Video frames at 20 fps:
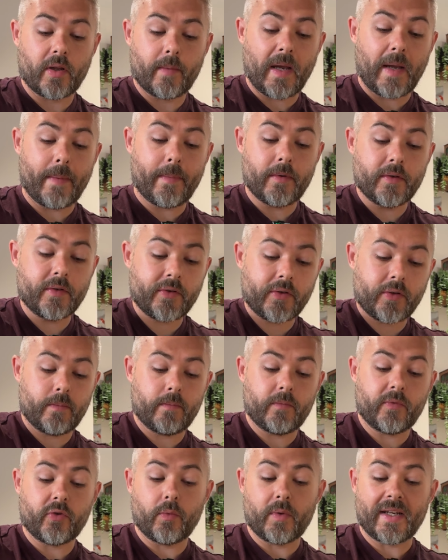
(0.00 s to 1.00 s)
peppers,
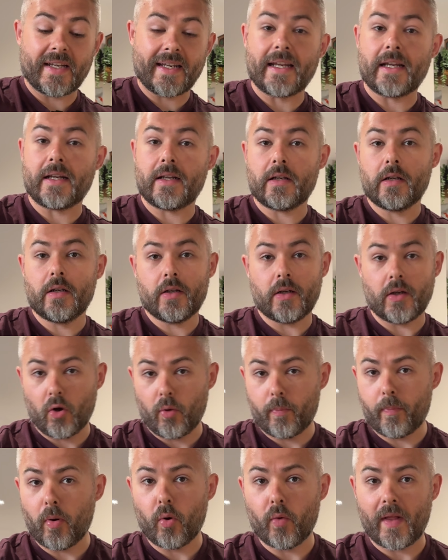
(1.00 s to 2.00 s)
so we can,
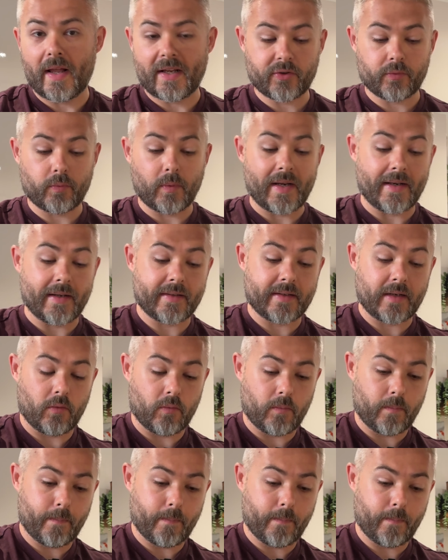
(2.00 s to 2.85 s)
pull that sweetness out.